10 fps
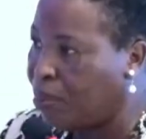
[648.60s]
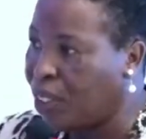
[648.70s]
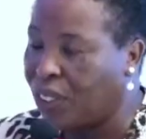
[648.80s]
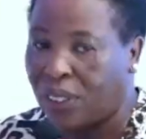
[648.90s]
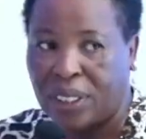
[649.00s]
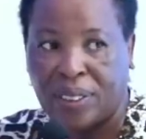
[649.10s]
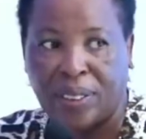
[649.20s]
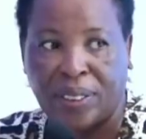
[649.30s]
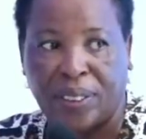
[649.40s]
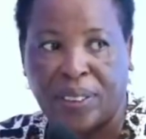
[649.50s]
million.
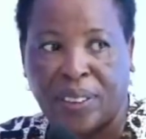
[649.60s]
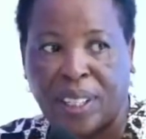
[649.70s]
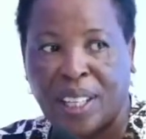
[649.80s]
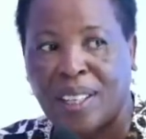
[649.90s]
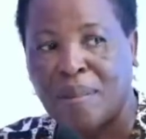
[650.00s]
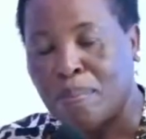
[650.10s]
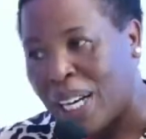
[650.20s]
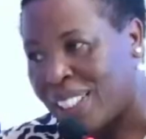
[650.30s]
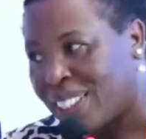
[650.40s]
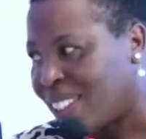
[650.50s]

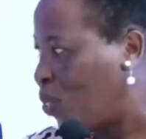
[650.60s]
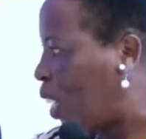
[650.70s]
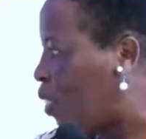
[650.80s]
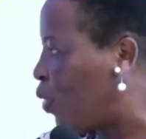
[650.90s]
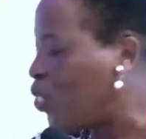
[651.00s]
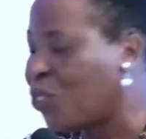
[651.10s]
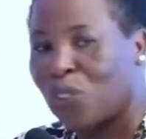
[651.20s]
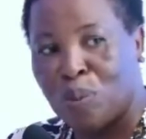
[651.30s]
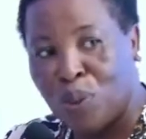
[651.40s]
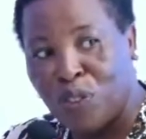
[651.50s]
But we have not
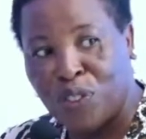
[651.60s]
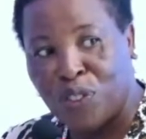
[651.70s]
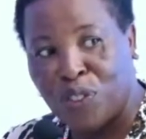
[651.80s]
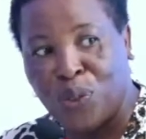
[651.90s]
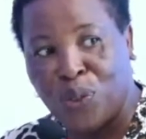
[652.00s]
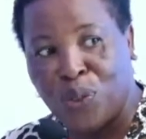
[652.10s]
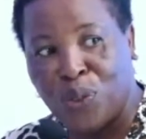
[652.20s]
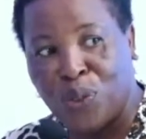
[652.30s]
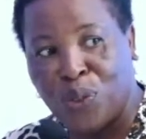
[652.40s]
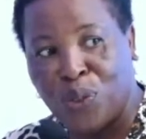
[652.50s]
removed with
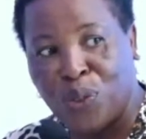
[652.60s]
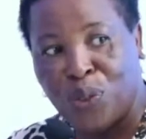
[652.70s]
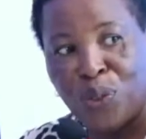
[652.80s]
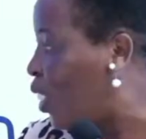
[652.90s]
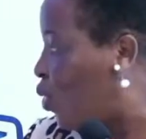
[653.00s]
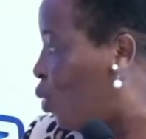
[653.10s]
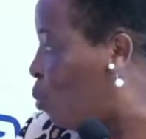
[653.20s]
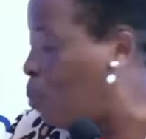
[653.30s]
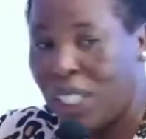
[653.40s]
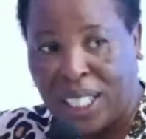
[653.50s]
less. It should
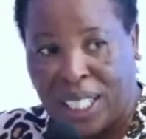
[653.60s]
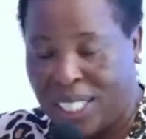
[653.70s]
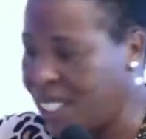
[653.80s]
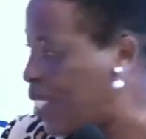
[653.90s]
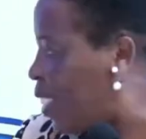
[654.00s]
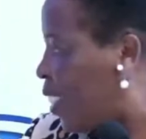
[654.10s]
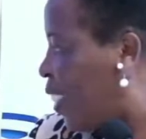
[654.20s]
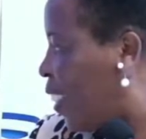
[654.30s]
be less